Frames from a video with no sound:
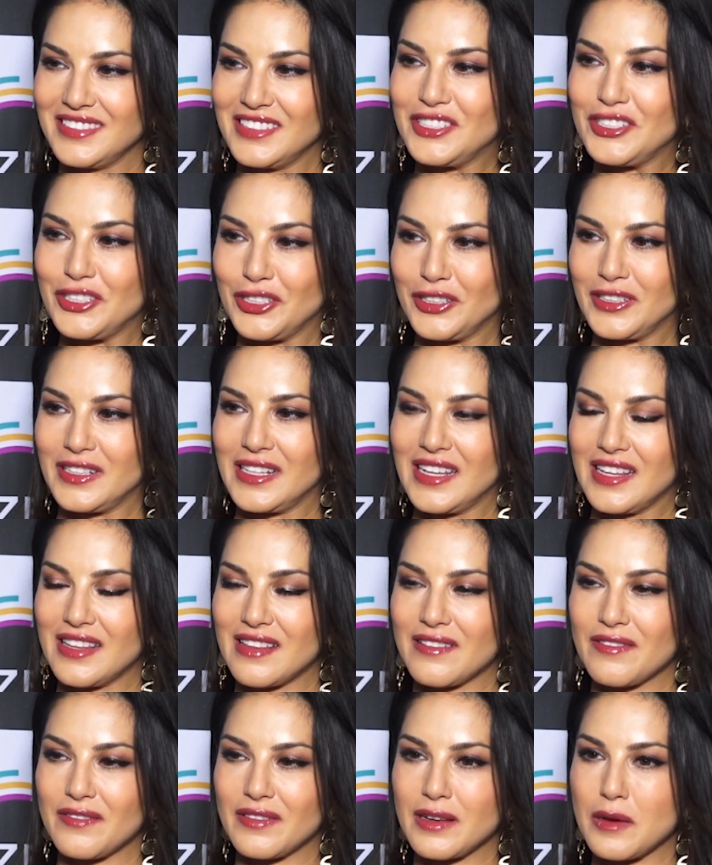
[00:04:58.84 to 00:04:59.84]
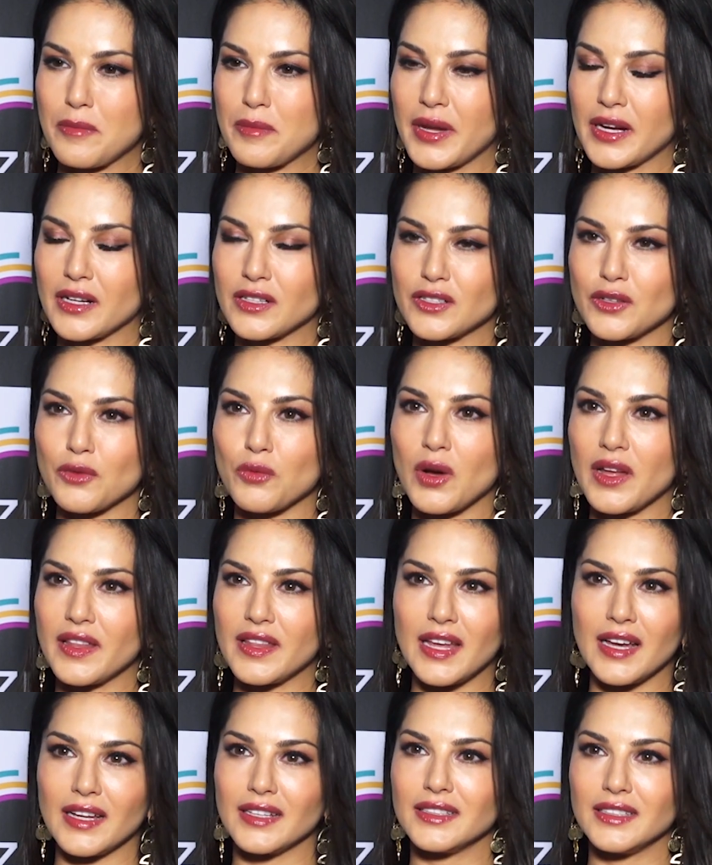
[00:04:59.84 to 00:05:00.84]
journey compared to
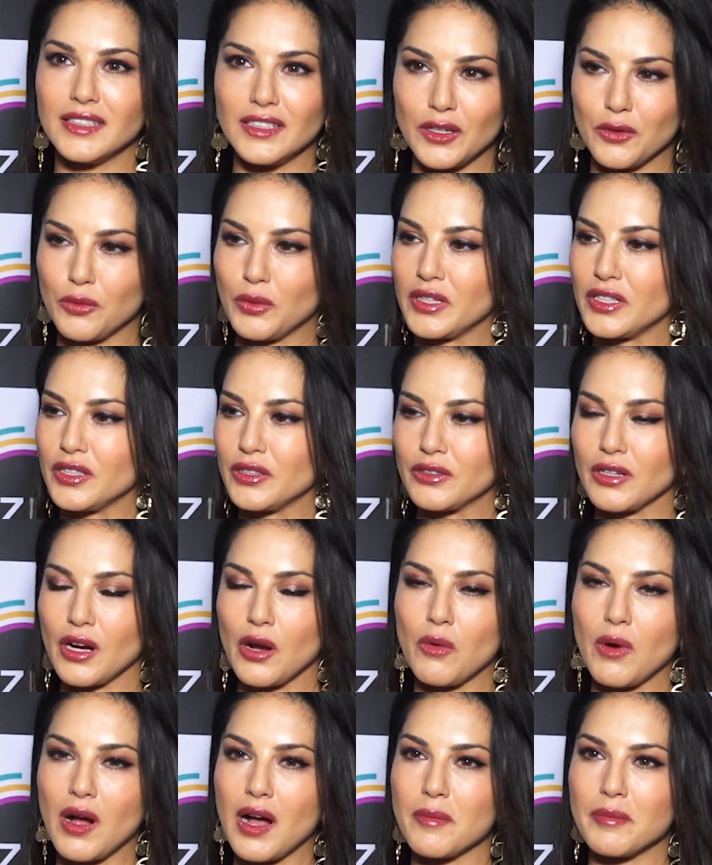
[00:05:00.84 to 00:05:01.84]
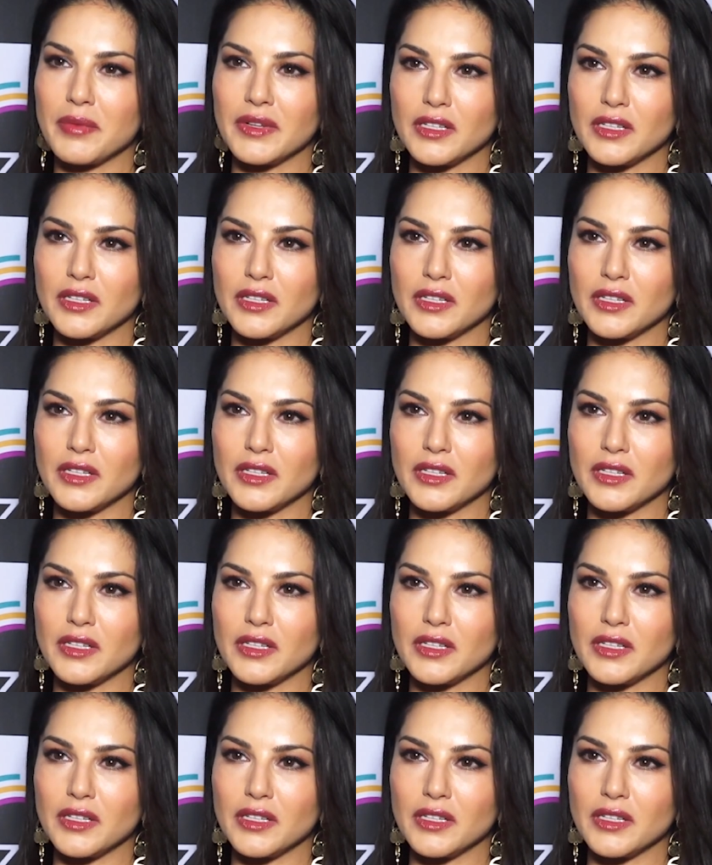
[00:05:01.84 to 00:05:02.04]
one that, you know, when you grow up